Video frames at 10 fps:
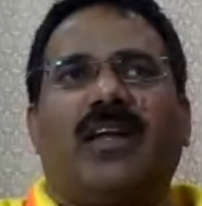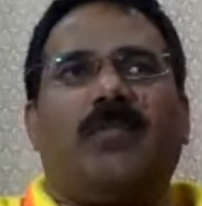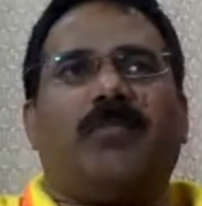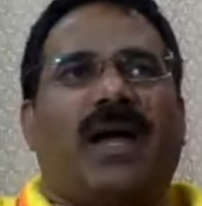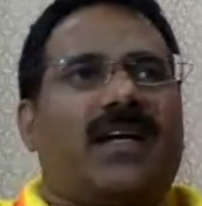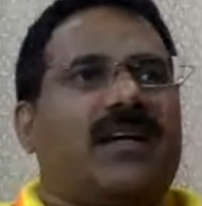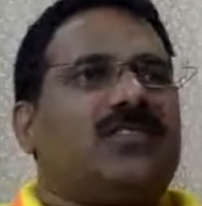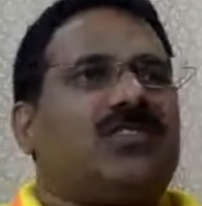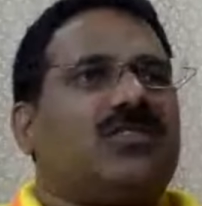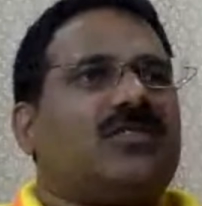any
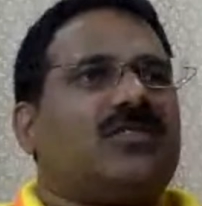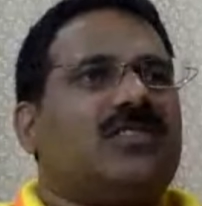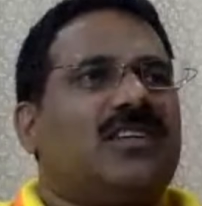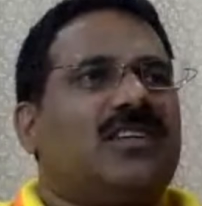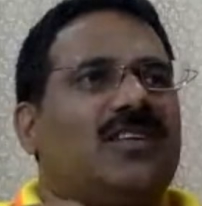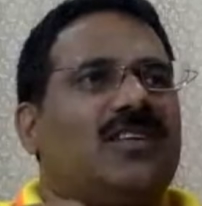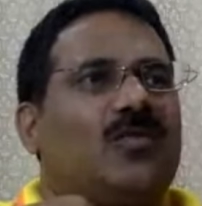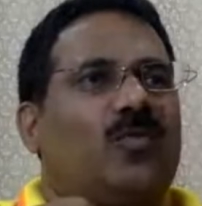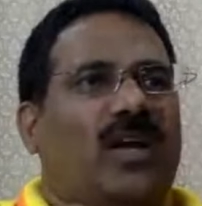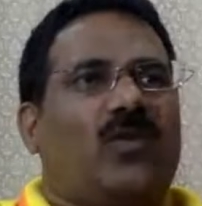package
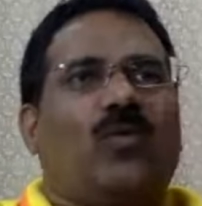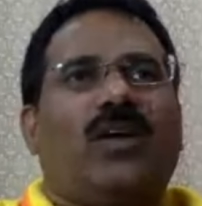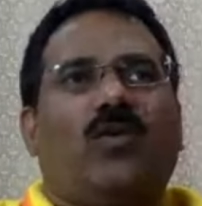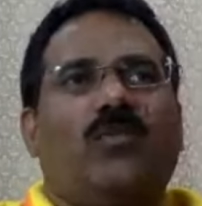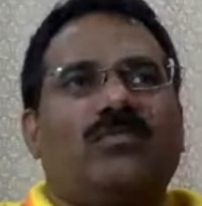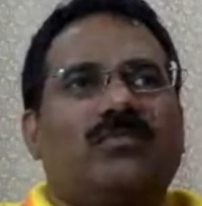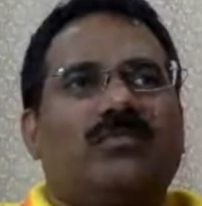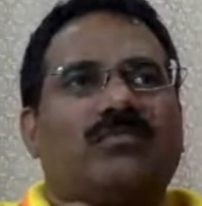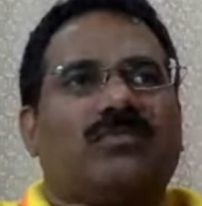while going home?